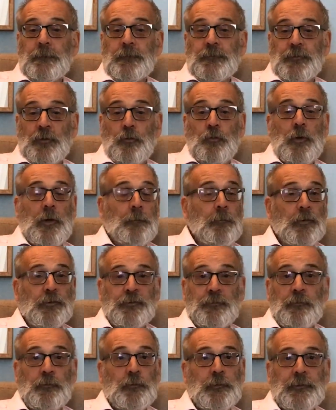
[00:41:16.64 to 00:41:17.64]
so where
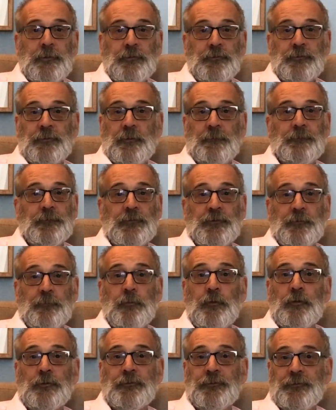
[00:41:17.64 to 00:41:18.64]
possible, we do stuff to
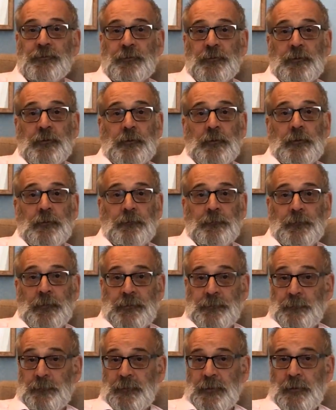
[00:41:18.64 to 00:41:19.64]
support the
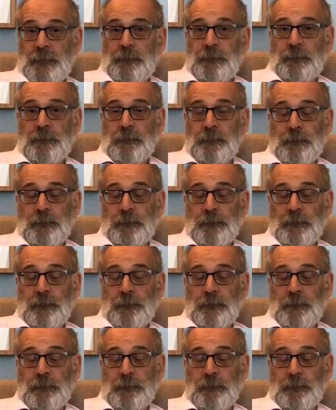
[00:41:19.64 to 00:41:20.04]
lesbian gay